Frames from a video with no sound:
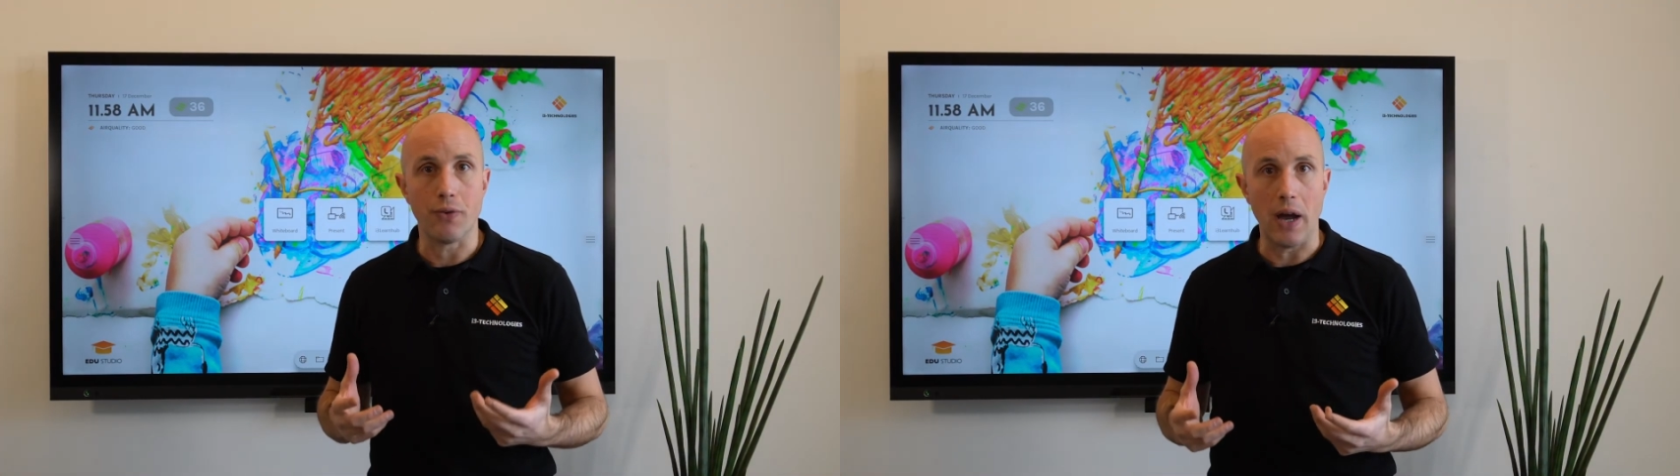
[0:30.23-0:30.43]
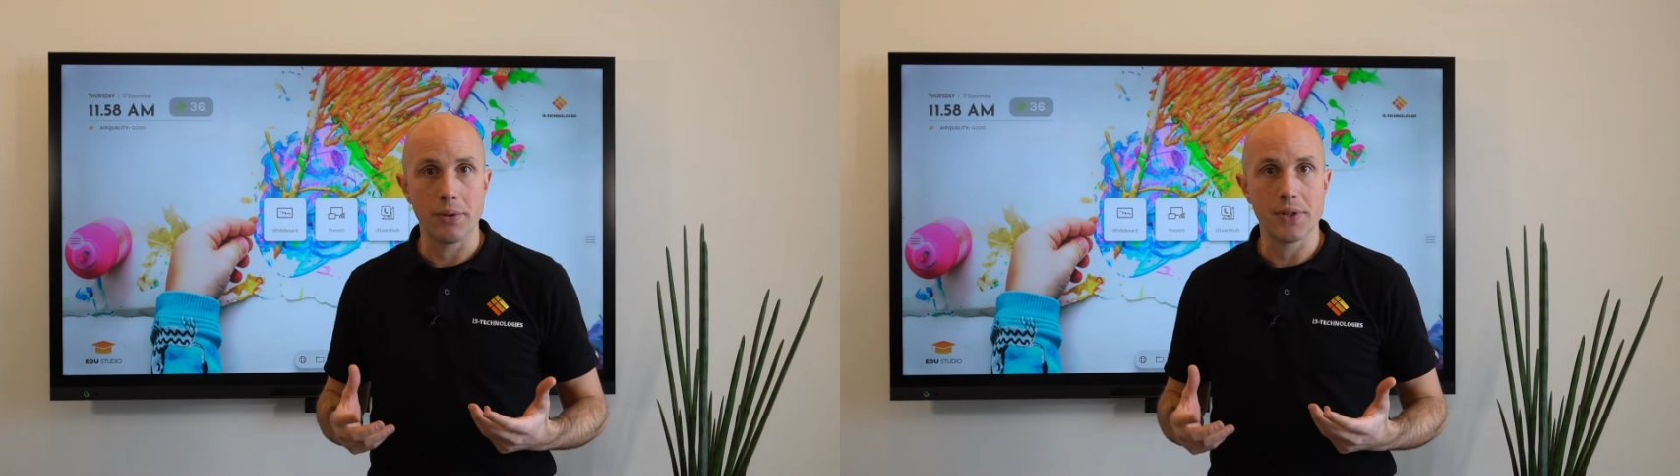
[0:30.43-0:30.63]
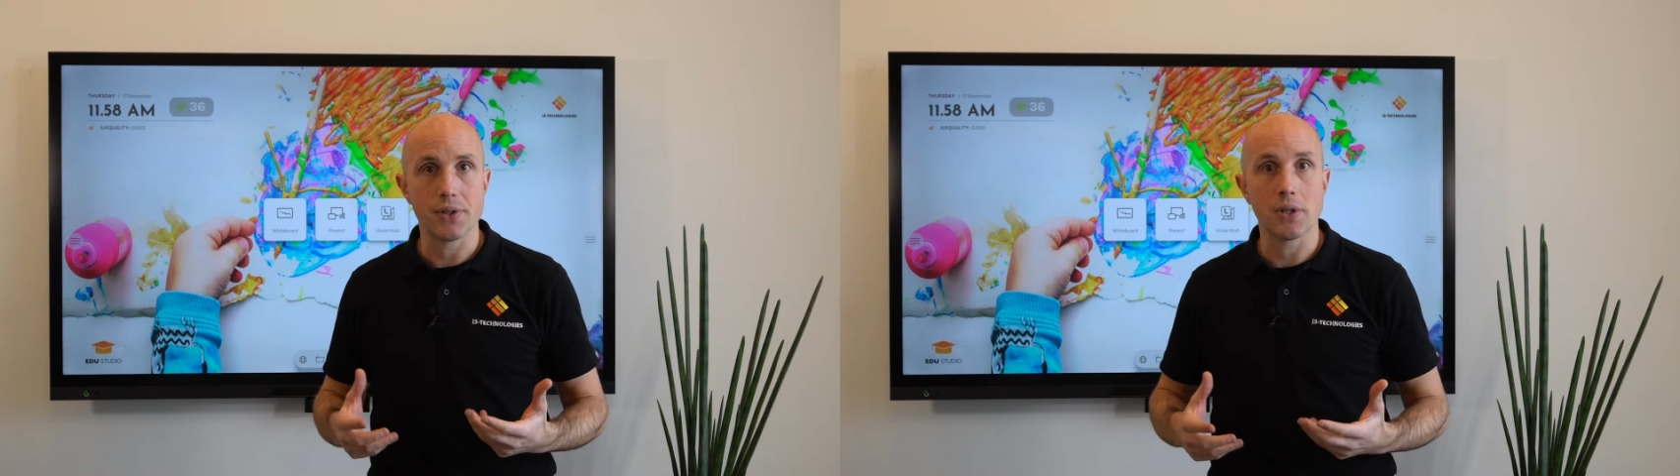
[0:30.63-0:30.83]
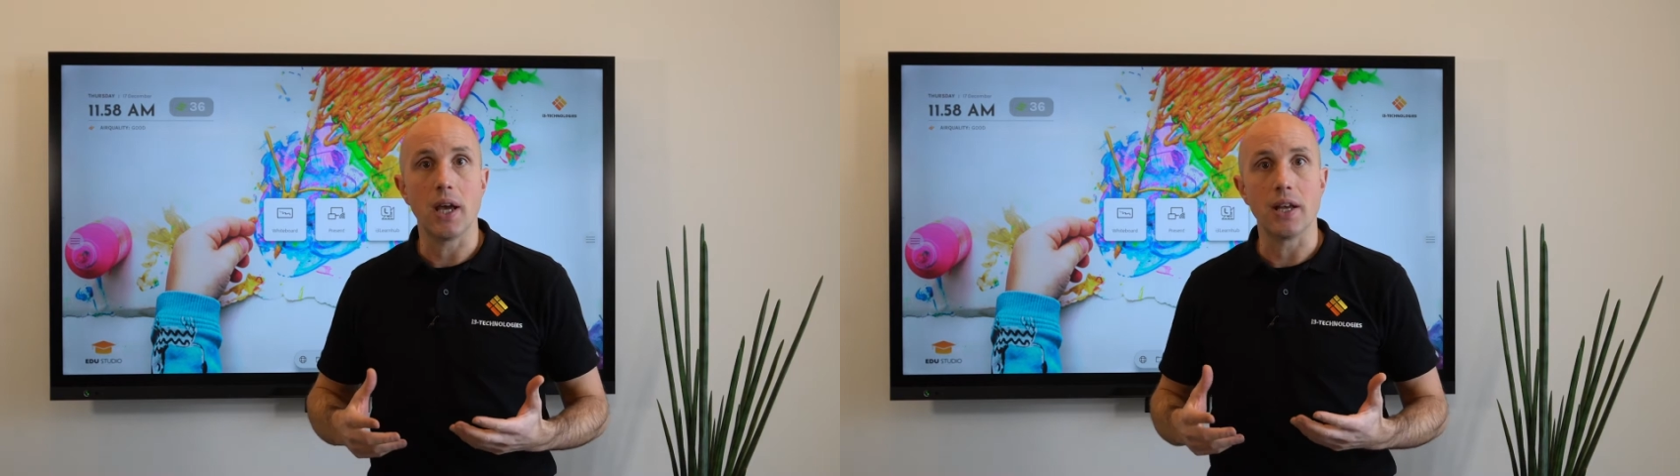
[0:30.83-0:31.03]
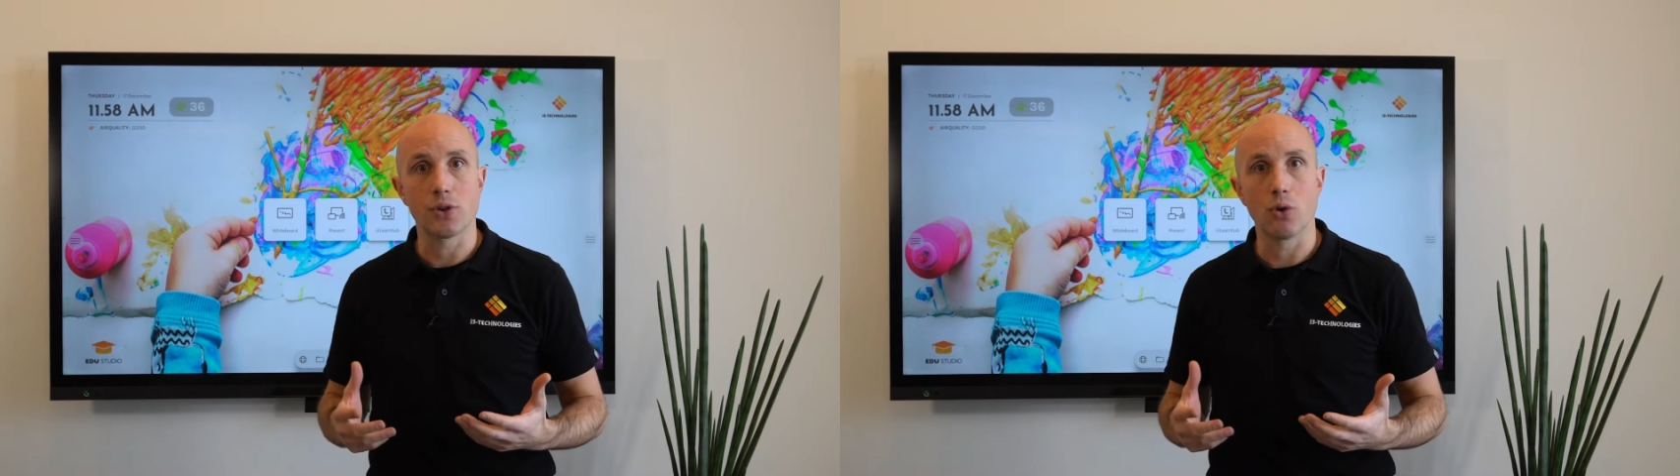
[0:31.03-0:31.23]
viruses
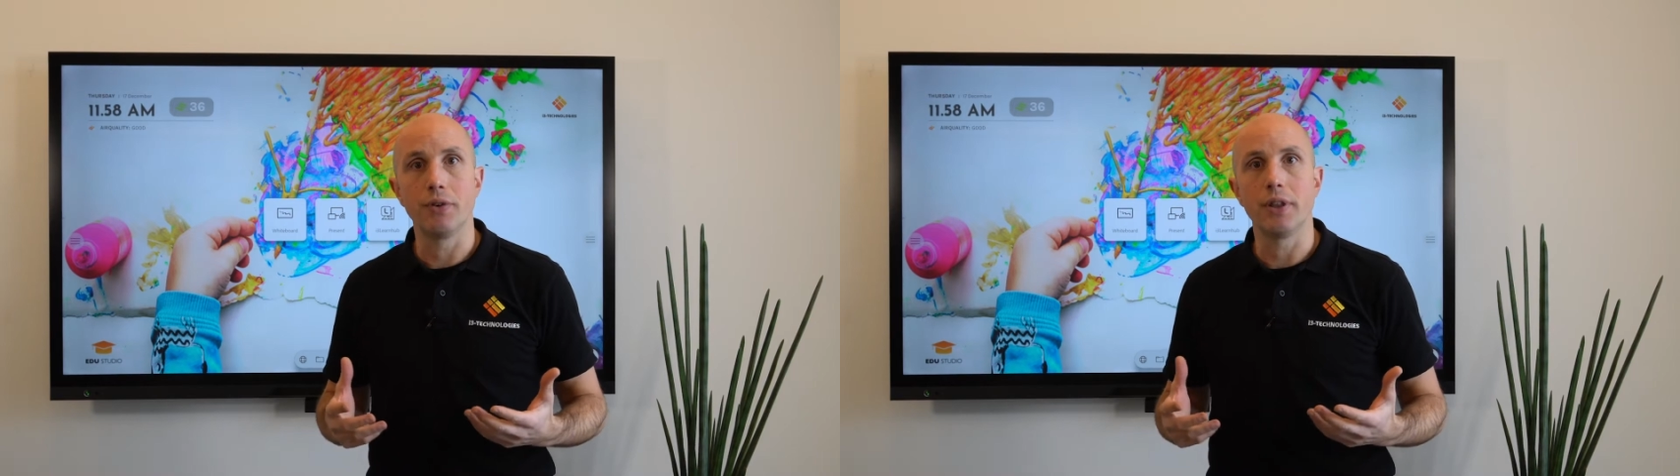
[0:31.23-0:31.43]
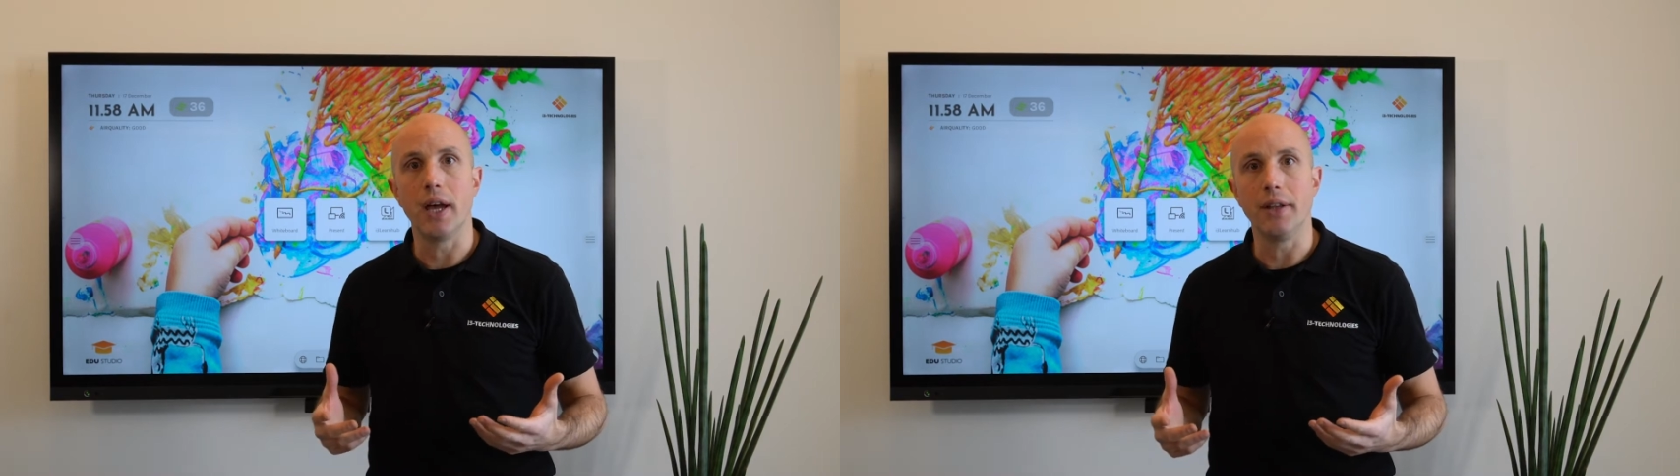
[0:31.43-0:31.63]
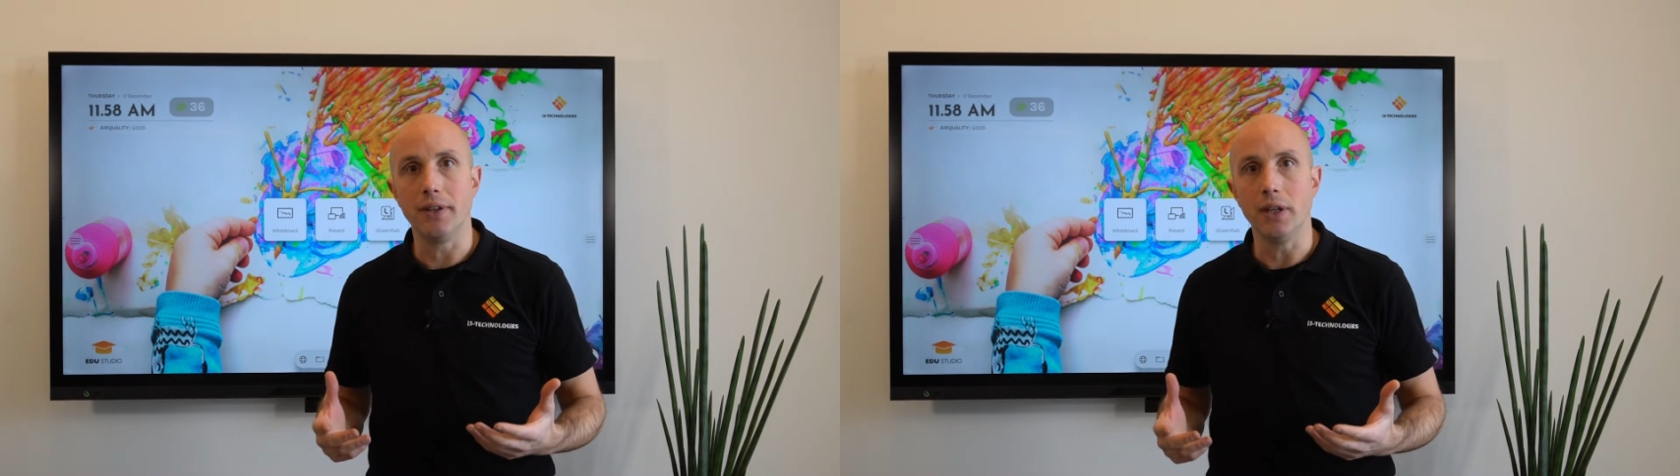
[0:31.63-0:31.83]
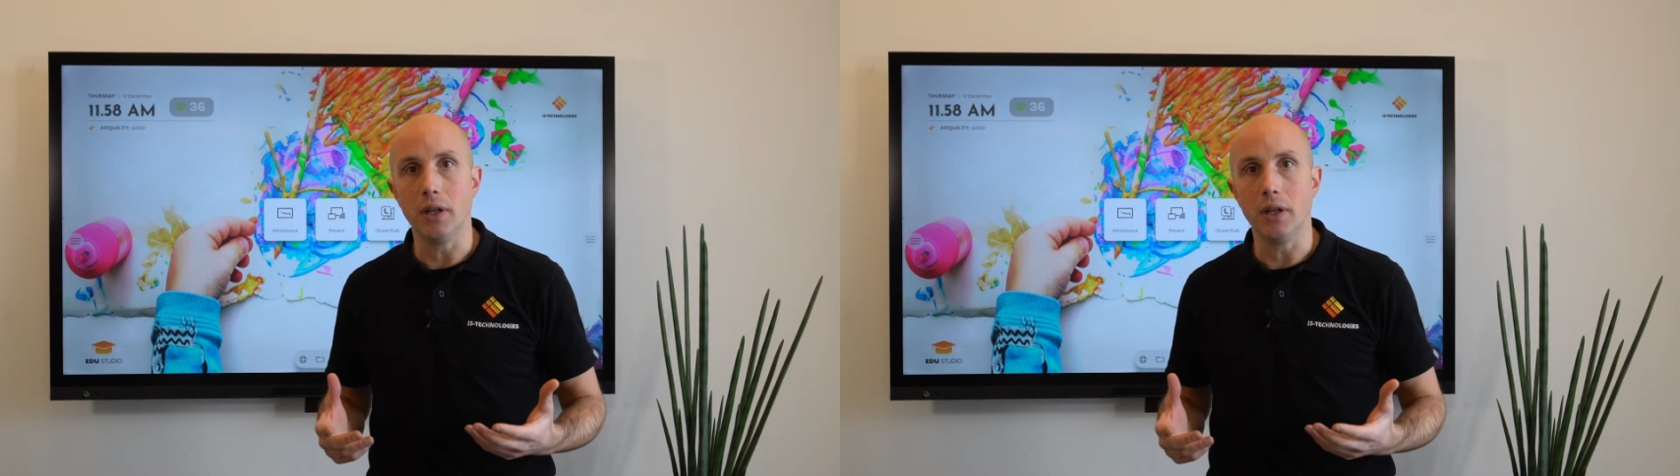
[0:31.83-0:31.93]
as COVID-19